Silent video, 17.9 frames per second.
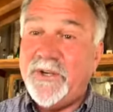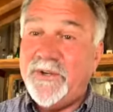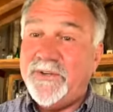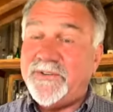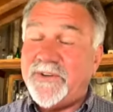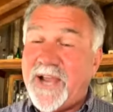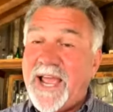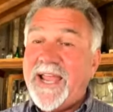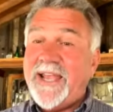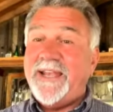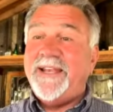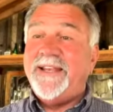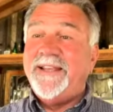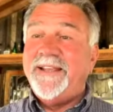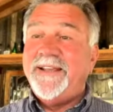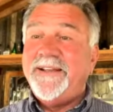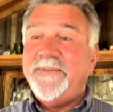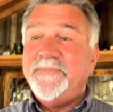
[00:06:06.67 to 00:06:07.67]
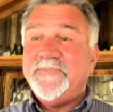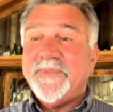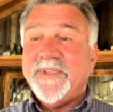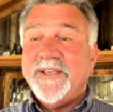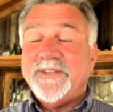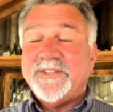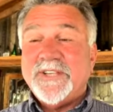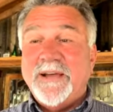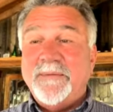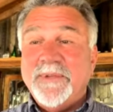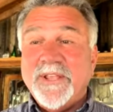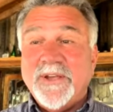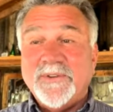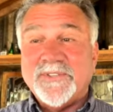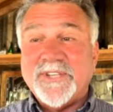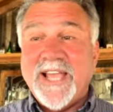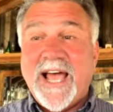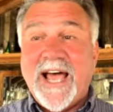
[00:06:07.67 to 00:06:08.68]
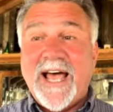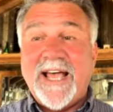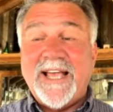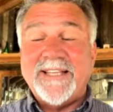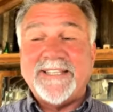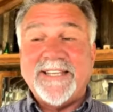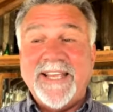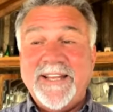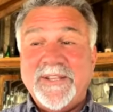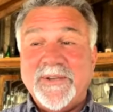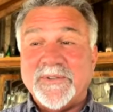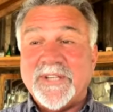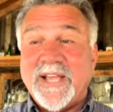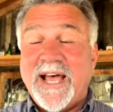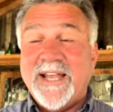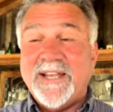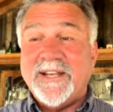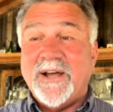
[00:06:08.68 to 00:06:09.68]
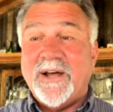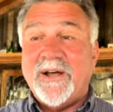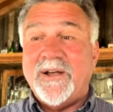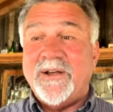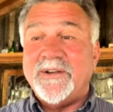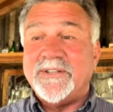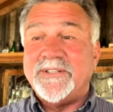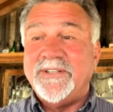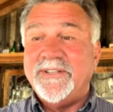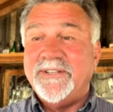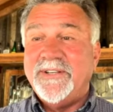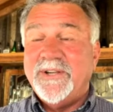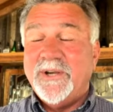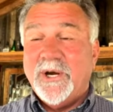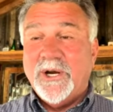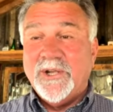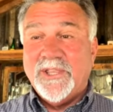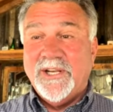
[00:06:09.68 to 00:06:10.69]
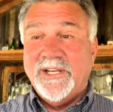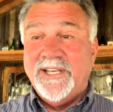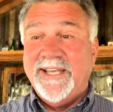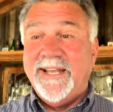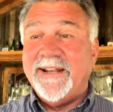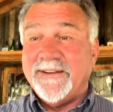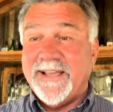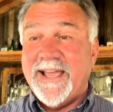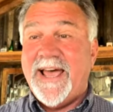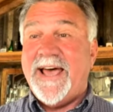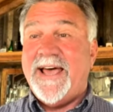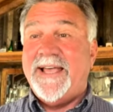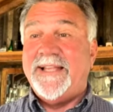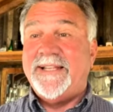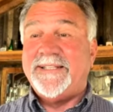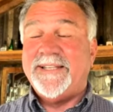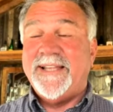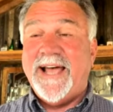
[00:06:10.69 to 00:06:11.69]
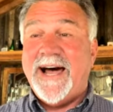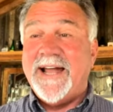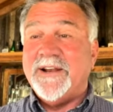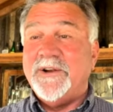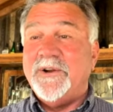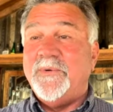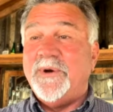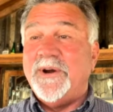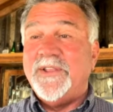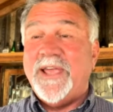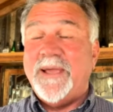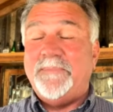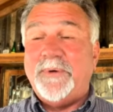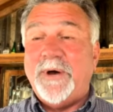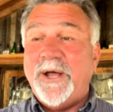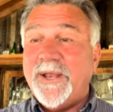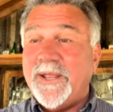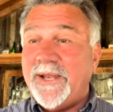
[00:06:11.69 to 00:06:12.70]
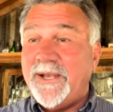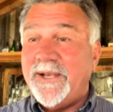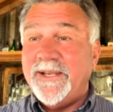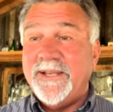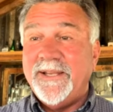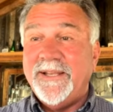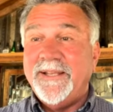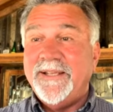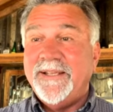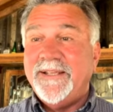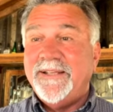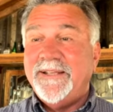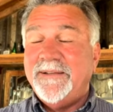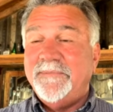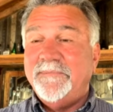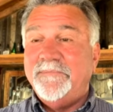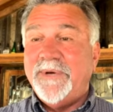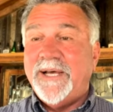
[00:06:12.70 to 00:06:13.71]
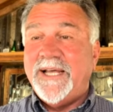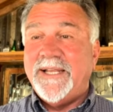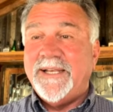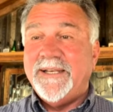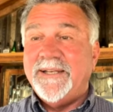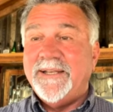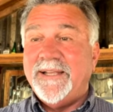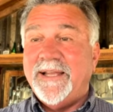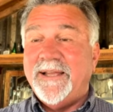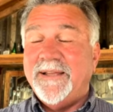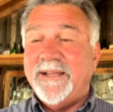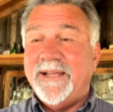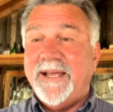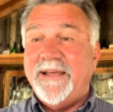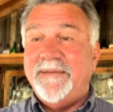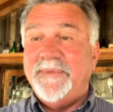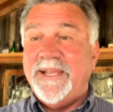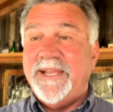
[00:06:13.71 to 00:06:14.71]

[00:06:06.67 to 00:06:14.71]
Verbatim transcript: dudes, right? That's right. Some of those guys eat those hot dogs or the little guys. I don't yeah. know where they put it. That's true. But I